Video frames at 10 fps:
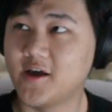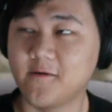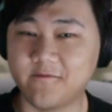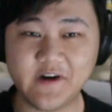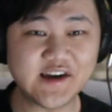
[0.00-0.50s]

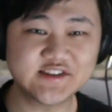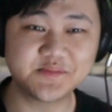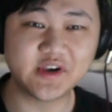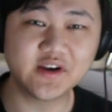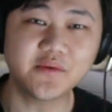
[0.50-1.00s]
Fast
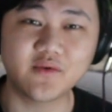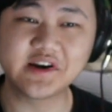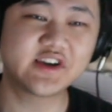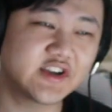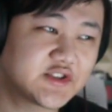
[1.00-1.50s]
speed,
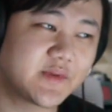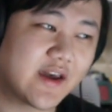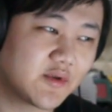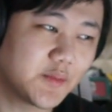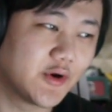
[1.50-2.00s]
one gauge
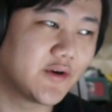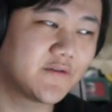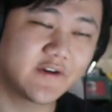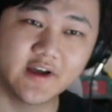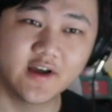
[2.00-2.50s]
spamming
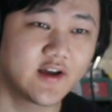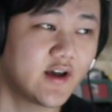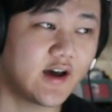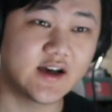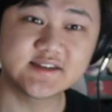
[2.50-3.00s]
move,
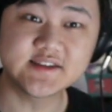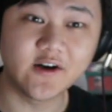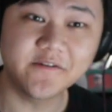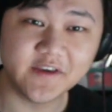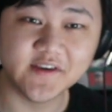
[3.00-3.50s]
uh
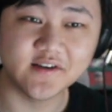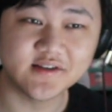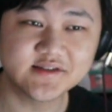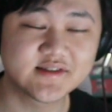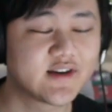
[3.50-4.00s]
self
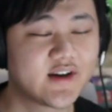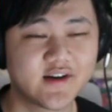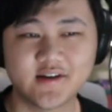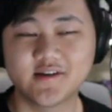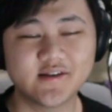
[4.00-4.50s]
heals.
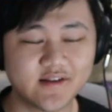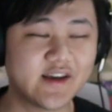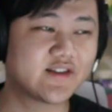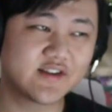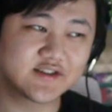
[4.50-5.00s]

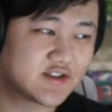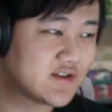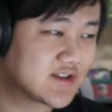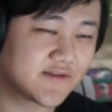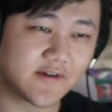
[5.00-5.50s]
Like, there's
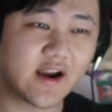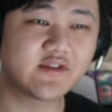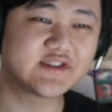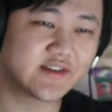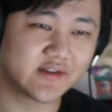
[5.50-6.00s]
uses for
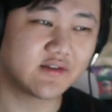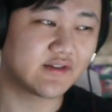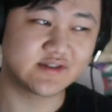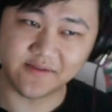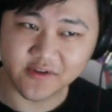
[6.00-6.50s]
every single
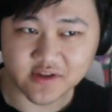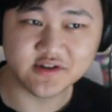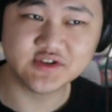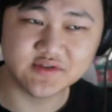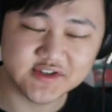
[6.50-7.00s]
unit. Definitely
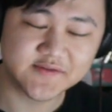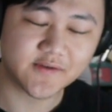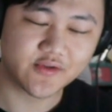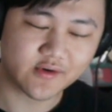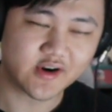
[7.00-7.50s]
there's uses
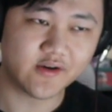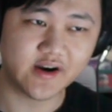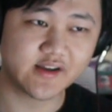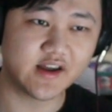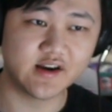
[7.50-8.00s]
for Thornton,
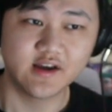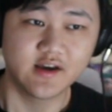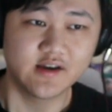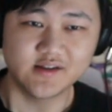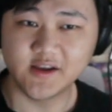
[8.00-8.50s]
right? Again,
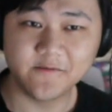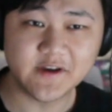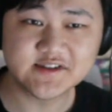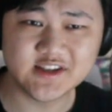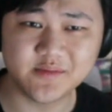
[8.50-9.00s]

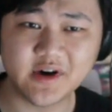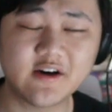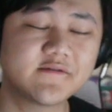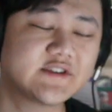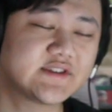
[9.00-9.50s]
defense
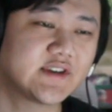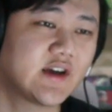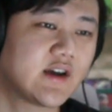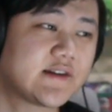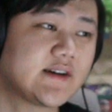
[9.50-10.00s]
debuffs,
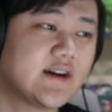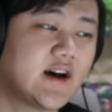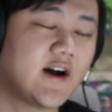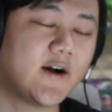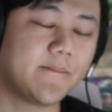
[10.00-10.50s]

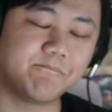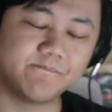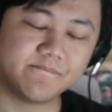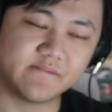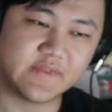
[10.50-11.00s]

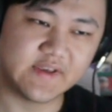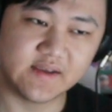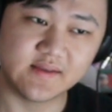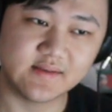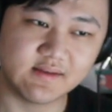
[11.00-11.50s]
um, the,
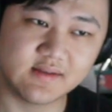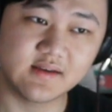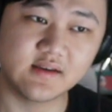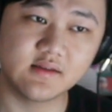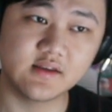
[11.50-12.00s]
the, the,
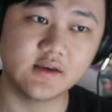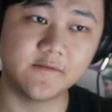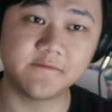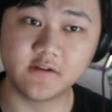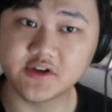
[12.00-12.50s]
the, the
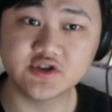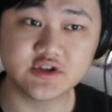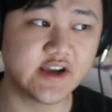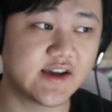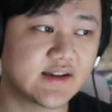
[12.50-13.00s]
flinch
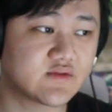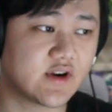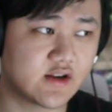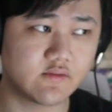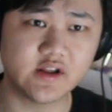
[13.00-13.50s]
chance,
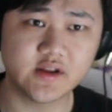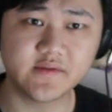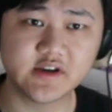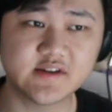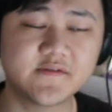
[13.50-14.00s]
right?
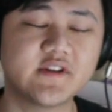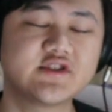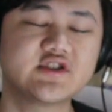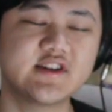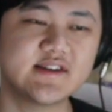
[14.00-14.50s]
Relatively good
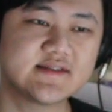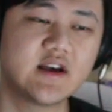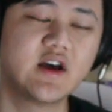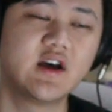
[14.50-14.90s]
flinch chance.